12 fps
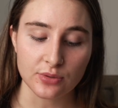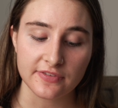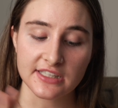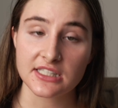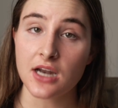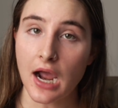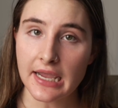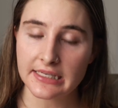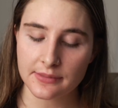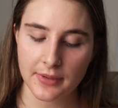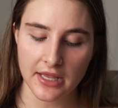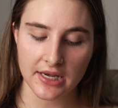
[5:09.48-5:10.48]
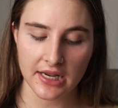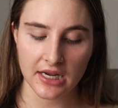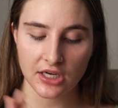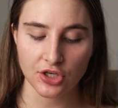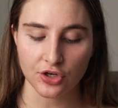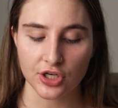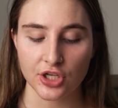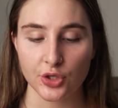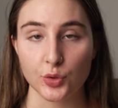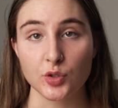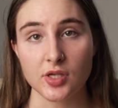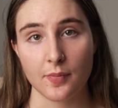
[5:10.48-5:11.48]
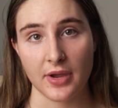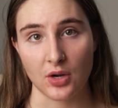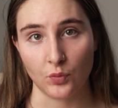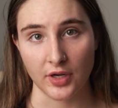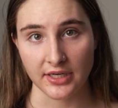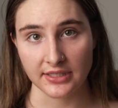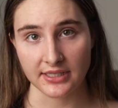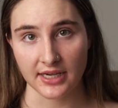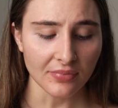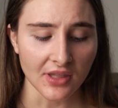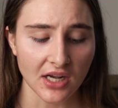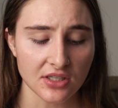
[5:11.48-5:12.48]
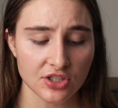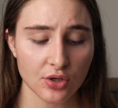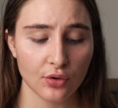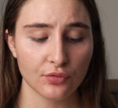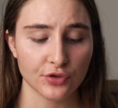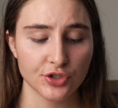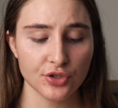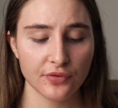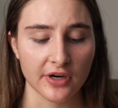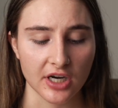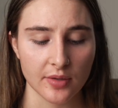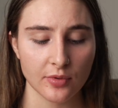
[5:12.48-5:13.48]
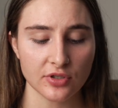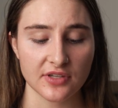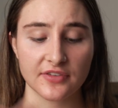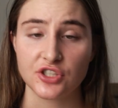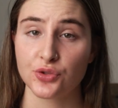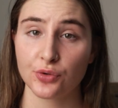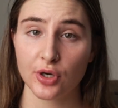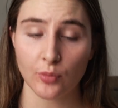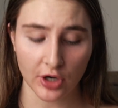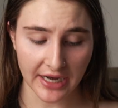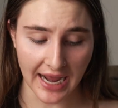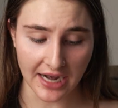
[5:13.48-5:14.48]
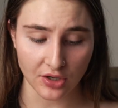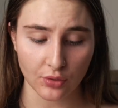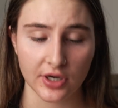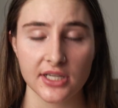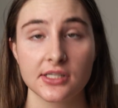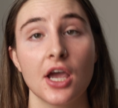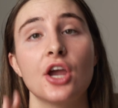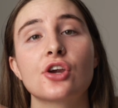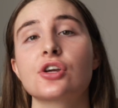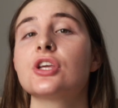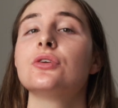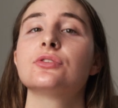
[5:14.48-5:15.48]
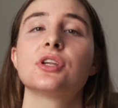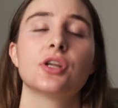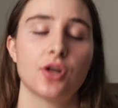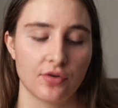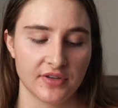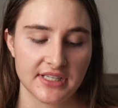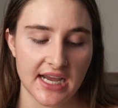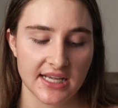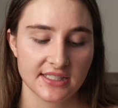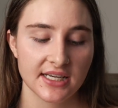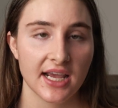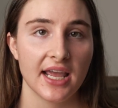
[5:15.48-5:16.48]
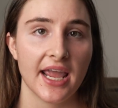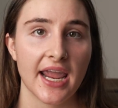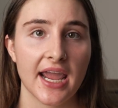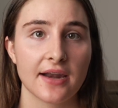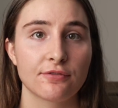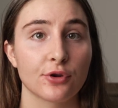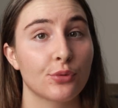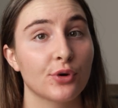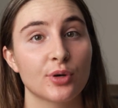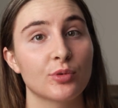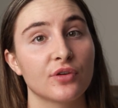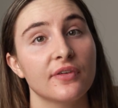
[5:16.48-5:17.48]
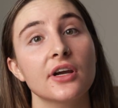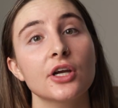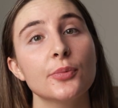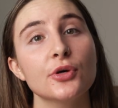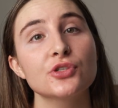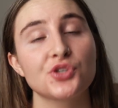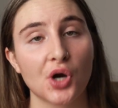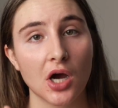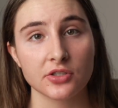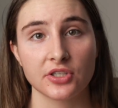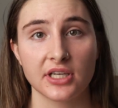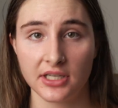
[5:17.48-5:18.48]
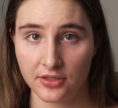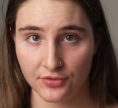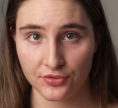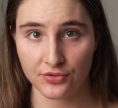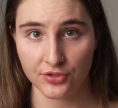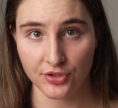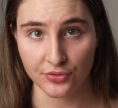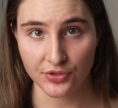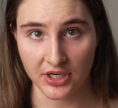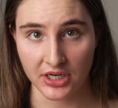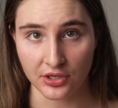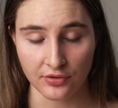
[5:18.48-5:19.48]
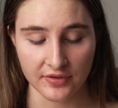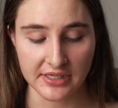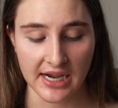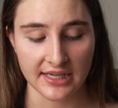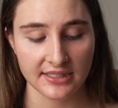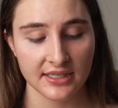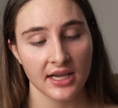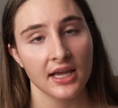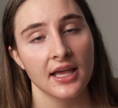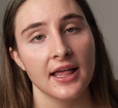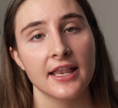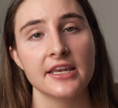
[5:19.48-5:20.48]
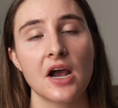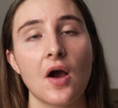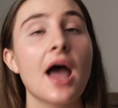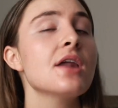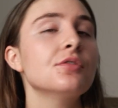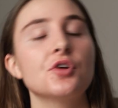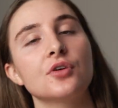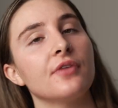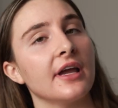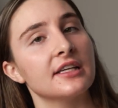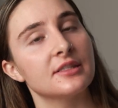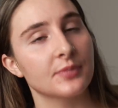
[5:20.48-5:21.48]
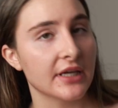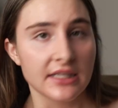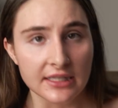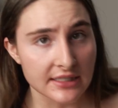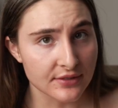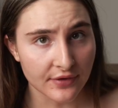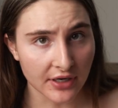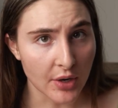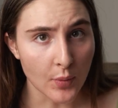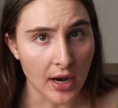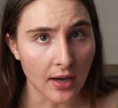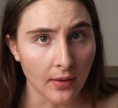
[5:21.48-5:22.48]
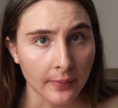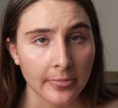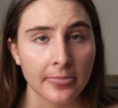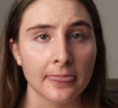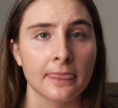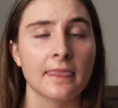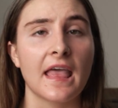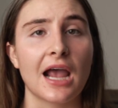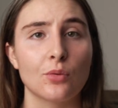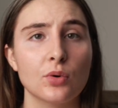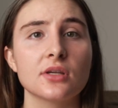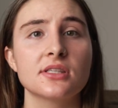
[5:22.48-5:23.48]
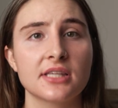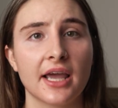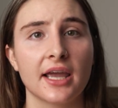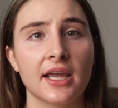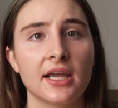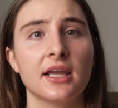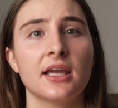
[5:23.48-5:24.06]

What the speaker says: if it's not independent, you're going to use a Mann-Whitney test. So for 2 variables, if it's 3 or more categories, you're going to use an ANOVA test. And for 3 or more variables, you're also going to use an ANOVA test. Now, I don't know if I explained this very well. I will say